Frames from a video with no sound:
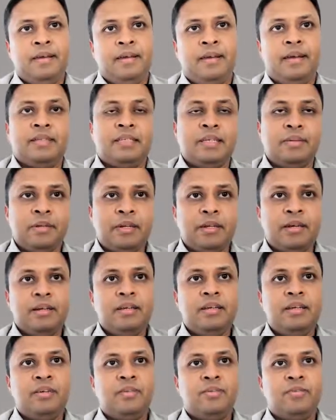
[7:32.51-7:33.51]
And
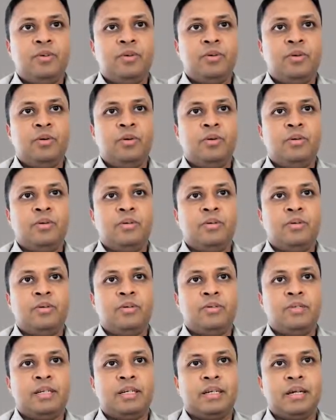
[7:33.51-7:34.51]
similarly, for
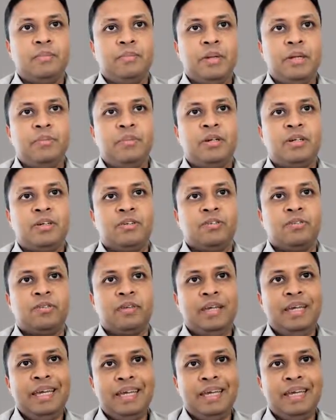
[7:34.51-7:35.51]
the complement of
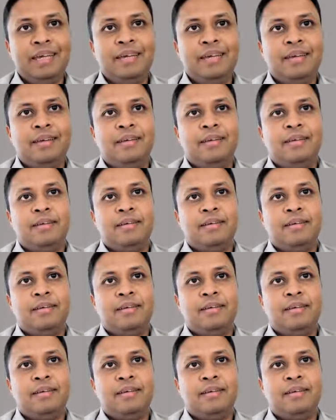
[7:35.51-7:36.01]
E,